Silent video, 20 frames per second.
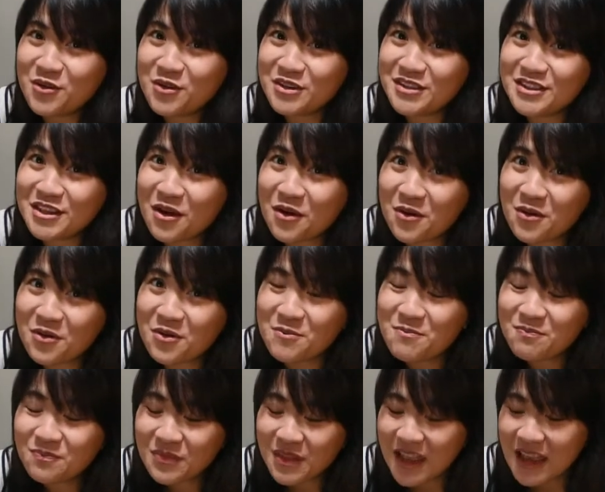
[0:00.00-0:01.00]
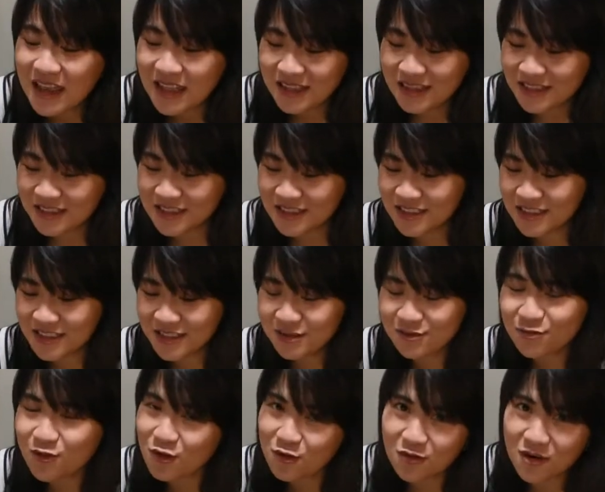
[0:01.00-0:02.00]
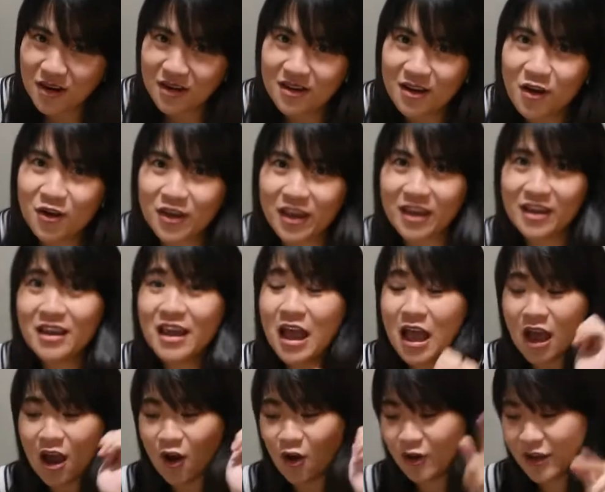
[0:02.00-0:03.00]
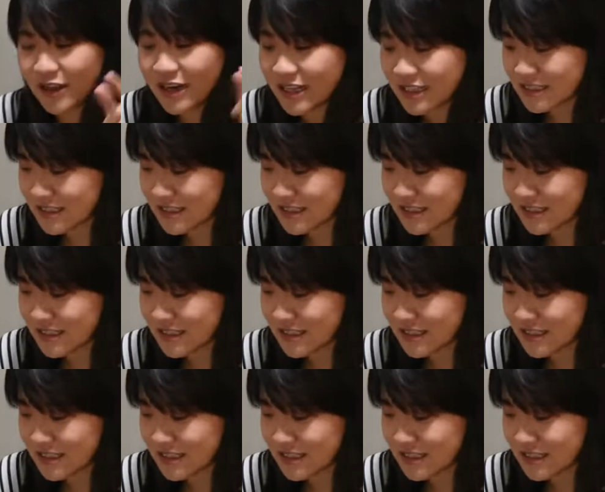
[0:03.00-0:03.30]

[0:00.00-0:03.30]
So this is just for fun. Okay, let's